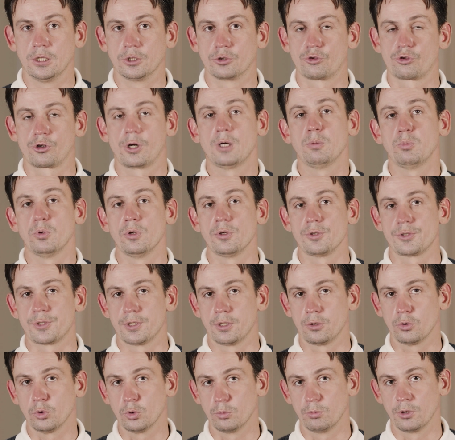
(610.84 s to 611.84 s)
troubles
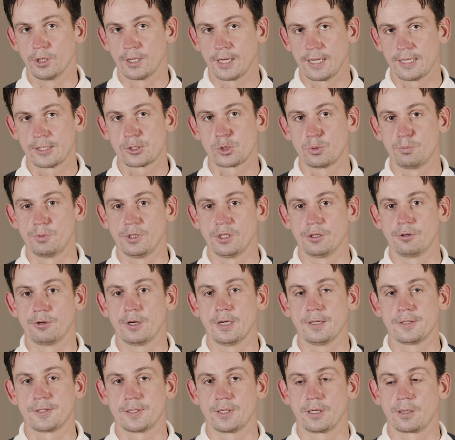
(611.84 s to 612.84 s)
that Uber has to be
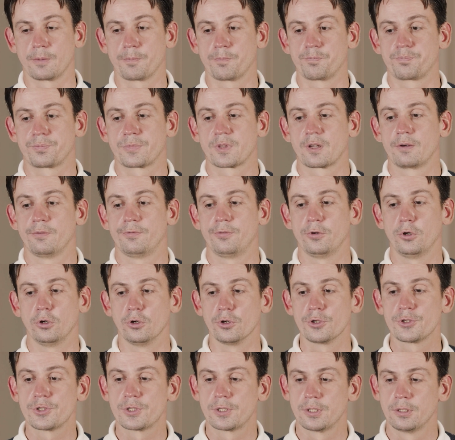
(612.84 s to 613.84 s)
addressing.
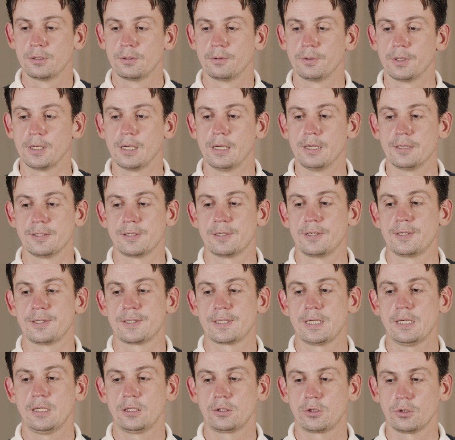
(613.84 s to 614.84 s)
First, as a
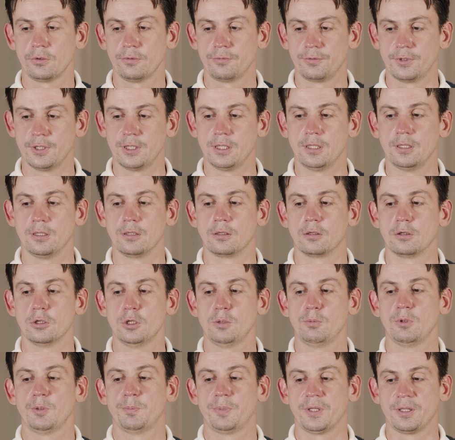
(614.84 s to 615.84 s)
result of the
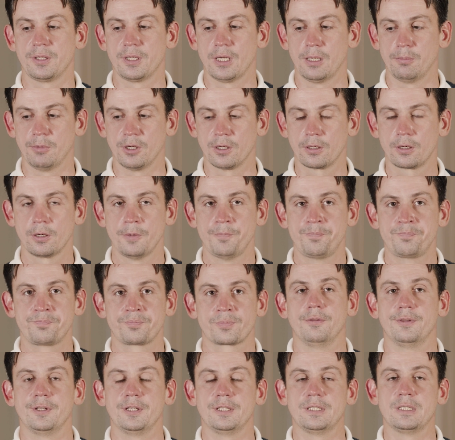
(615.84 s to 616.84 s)
global pandemic,
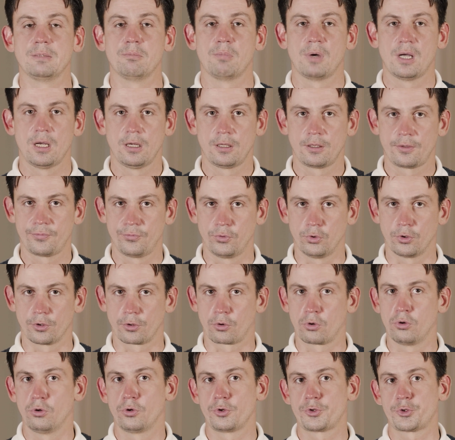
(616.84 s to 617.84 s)
the demand for
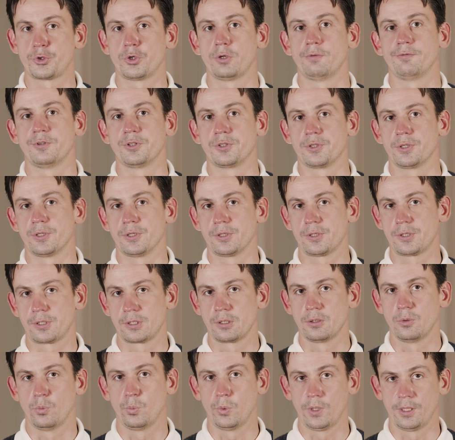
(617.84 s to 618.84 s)
core
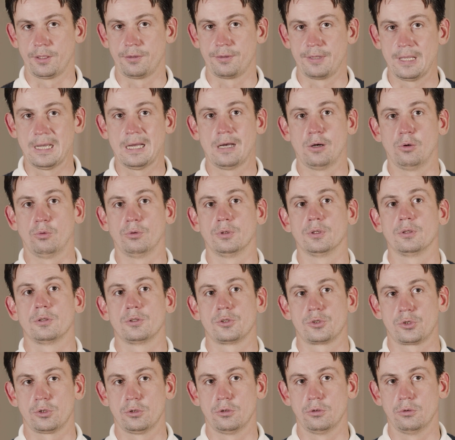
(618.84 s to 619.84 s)
services went down.
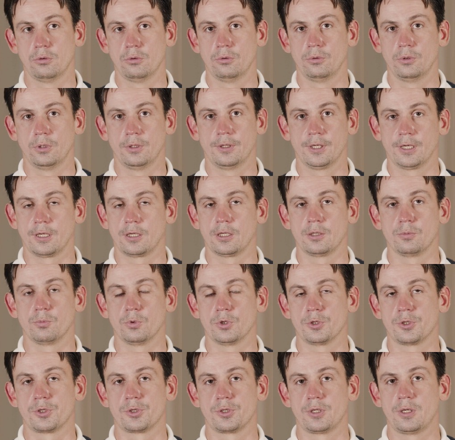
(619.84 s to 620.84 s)
So it
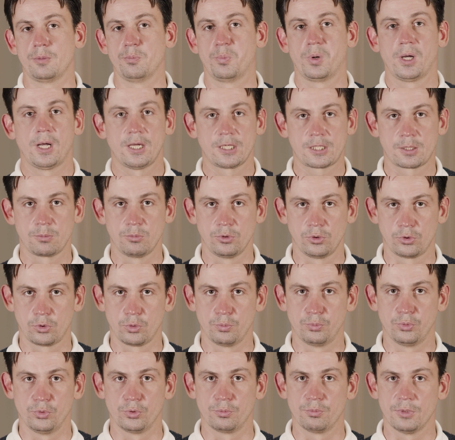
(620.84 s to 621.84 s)
was impossible
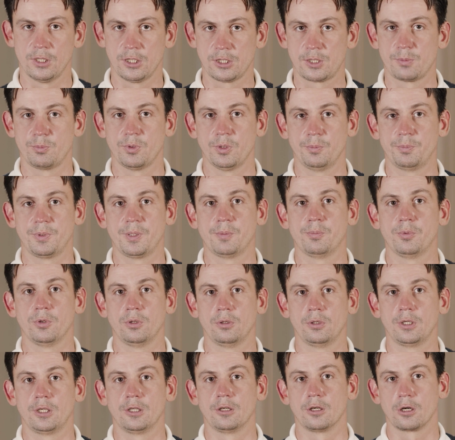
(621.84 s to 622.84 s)
to put multiple
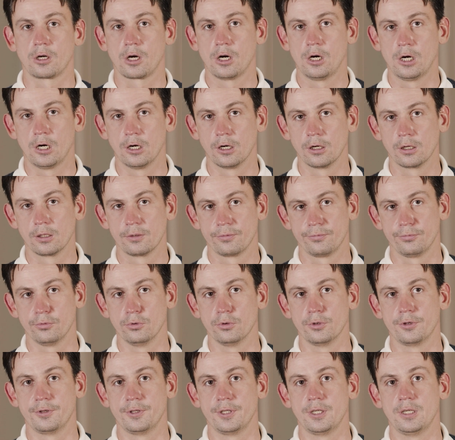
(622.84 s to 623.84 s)
people in a car
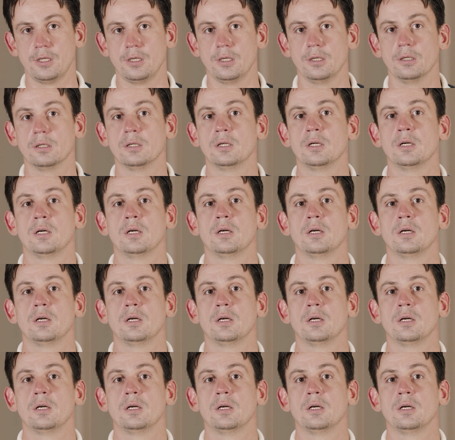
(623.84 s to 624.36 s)
for the